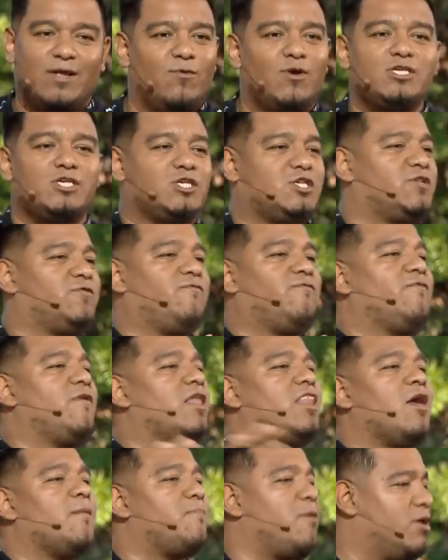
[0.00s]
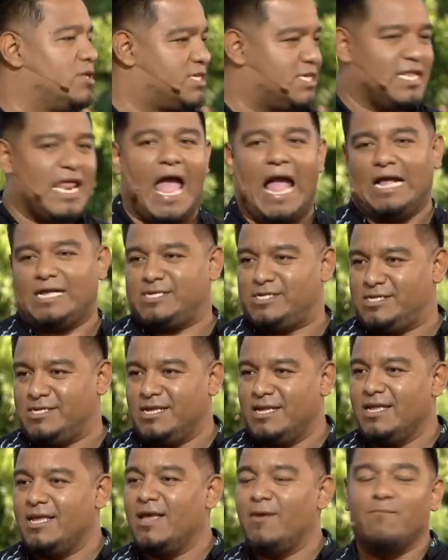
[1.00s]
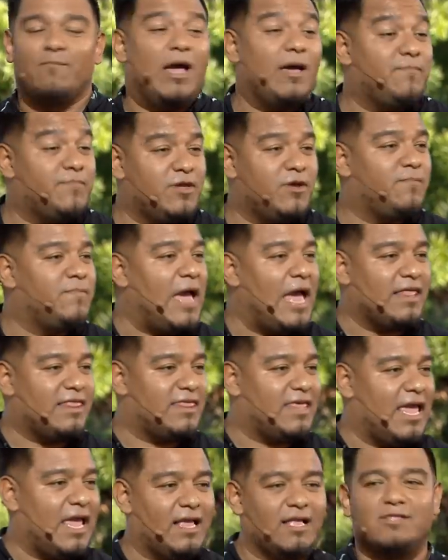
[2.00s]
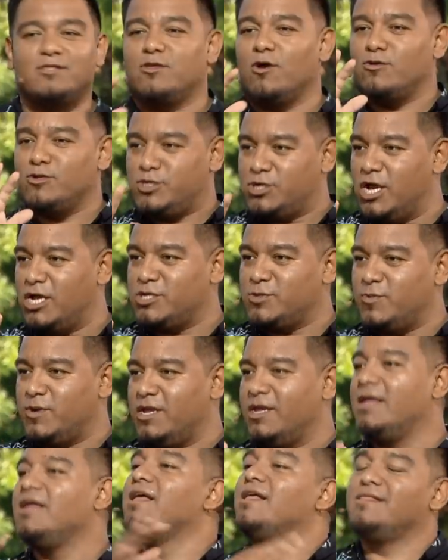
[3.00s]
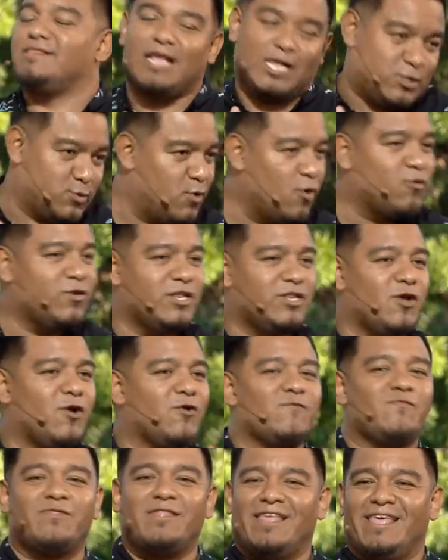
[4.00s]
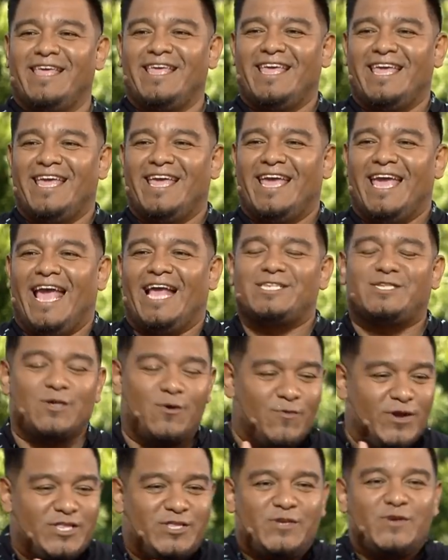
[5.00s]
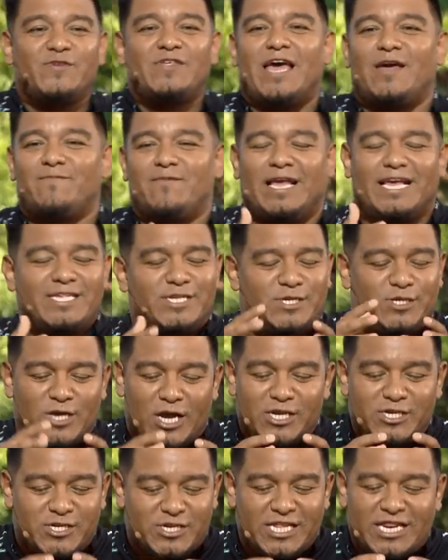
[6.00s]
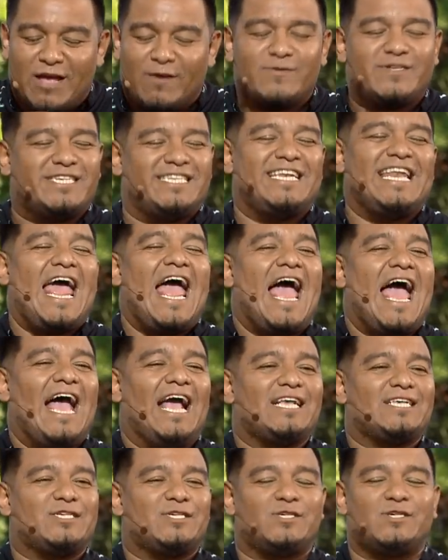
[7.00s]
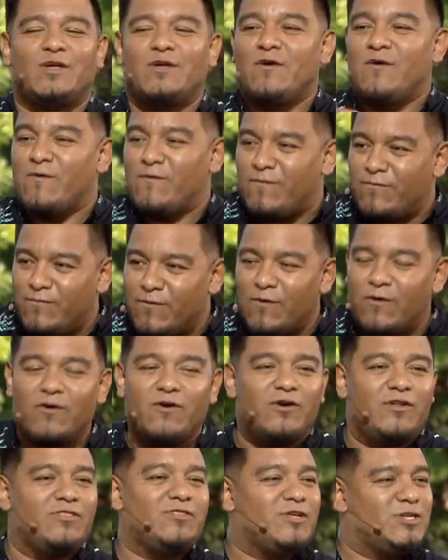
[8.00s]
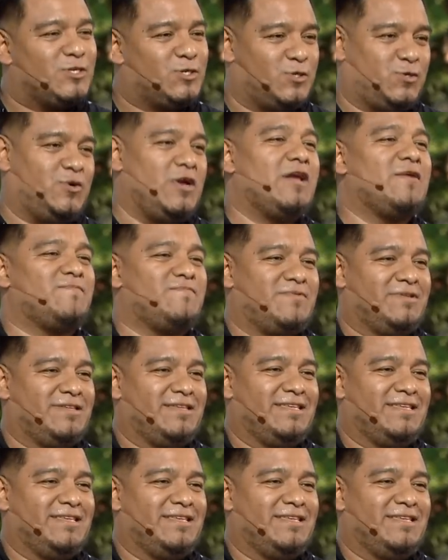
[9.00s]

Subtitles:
We just fill up on snacks. Might be a bad thing. Don't judge me. That's what we do. And so we do that. It's just enough snacks for the trip.